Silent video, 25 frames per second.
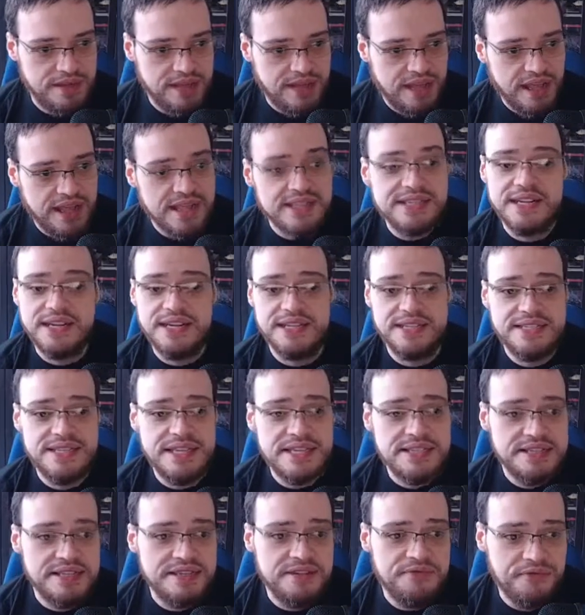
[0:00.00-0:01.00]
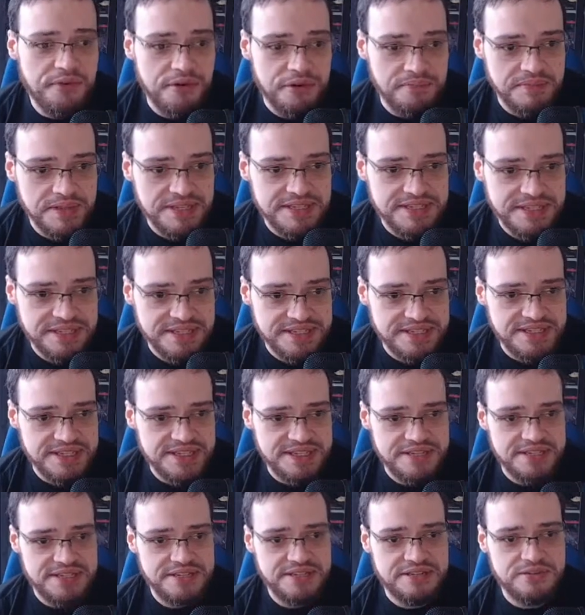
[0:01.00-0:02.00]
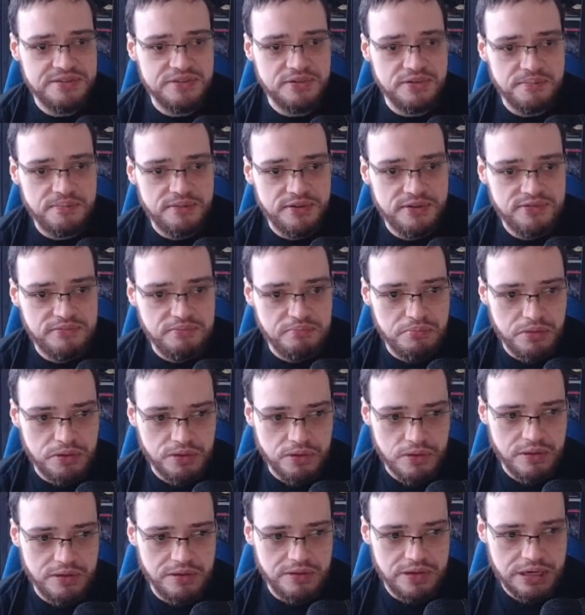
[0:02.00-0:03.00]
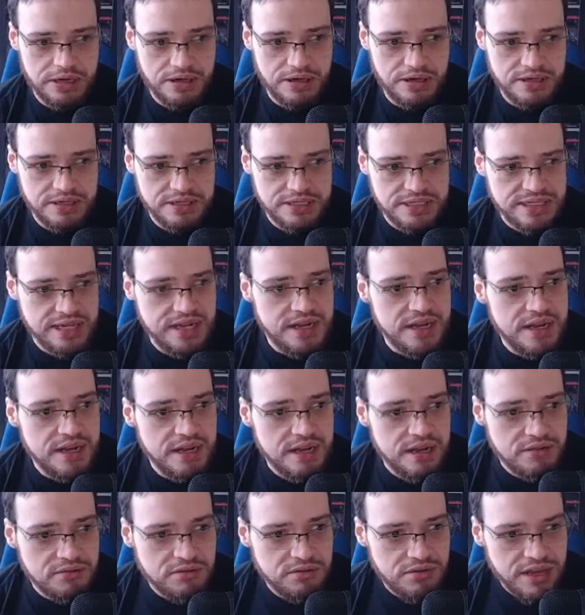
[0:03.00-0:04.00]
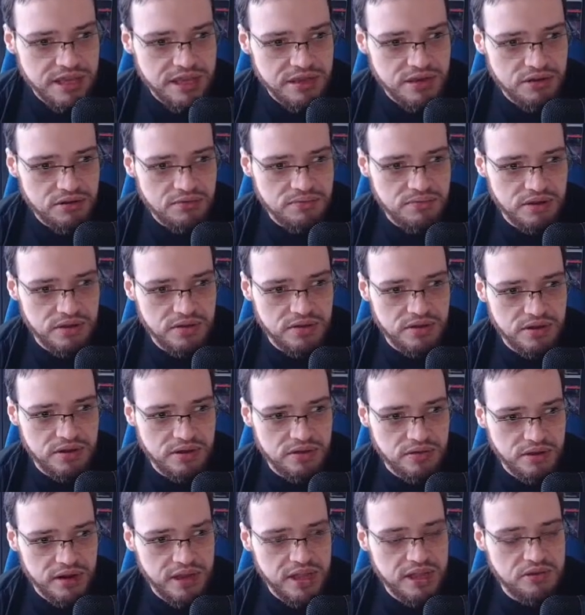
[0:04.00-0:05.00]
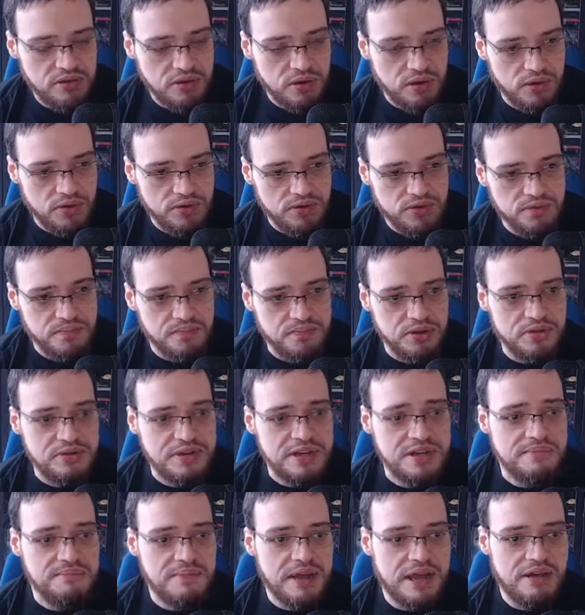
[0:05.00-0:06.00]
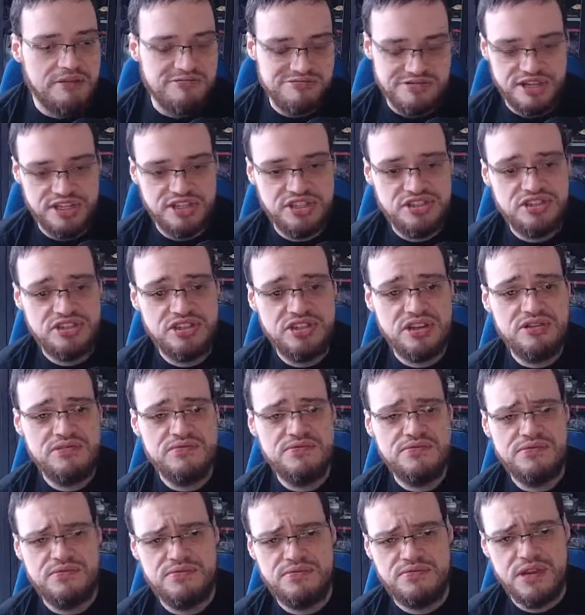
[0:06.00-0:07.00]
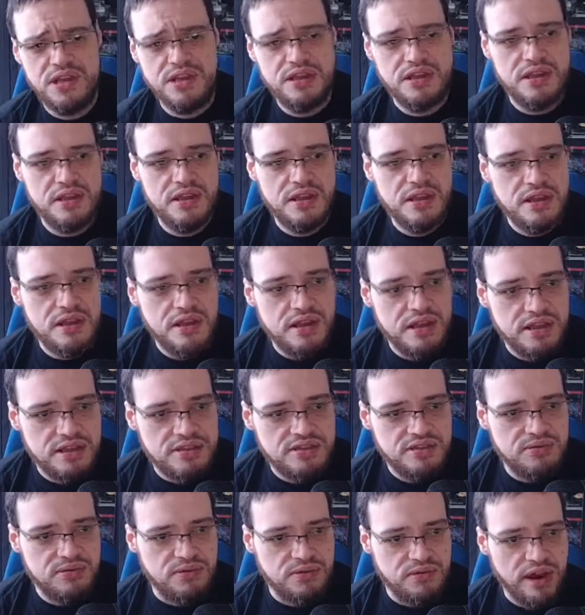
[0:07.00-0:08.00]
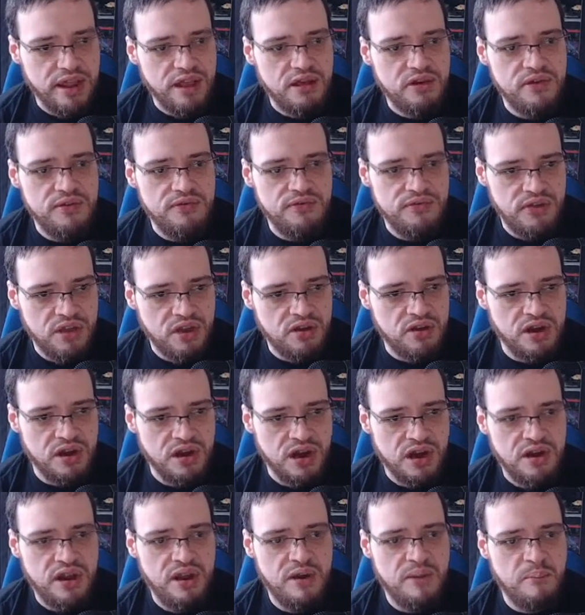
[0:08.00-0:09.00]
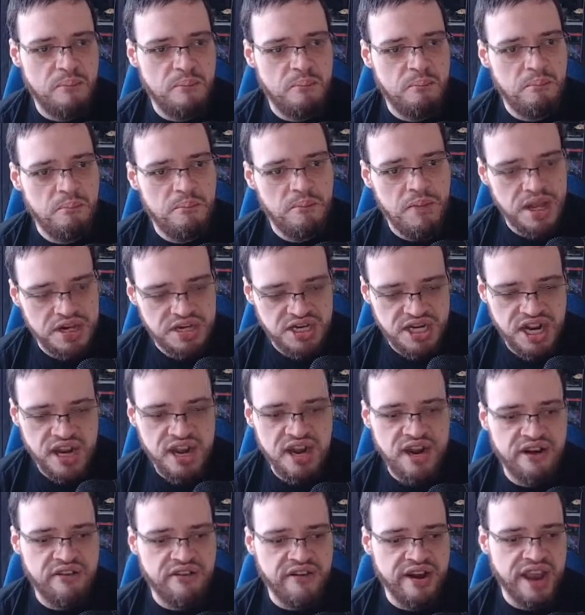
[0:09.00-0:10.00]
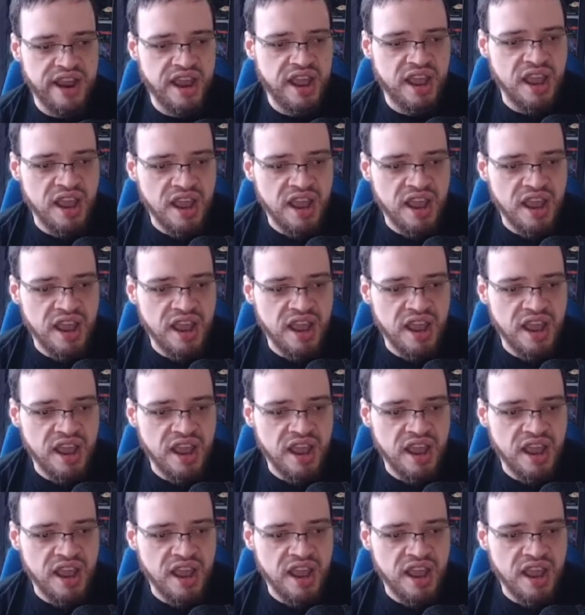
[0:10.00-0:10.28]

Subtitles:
As an assassin for Mr. Sinister's group of marauders, Greycrow's mutant power is to reconfigure machinery.